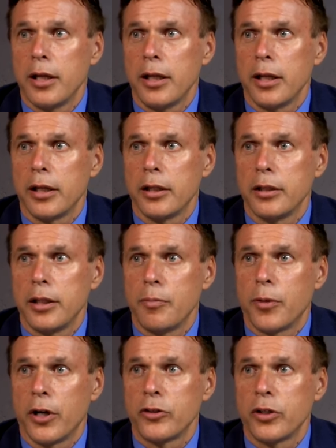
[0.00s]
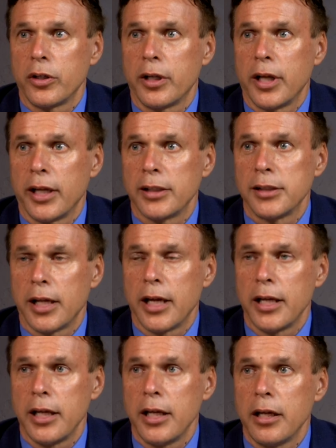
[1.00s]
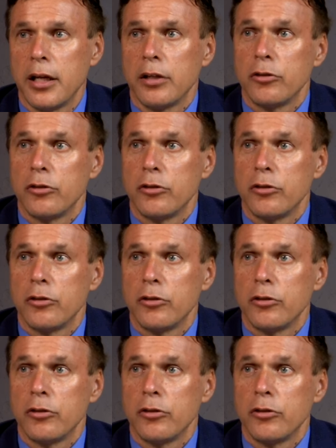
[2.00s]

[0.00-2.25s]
in depression and anxiety.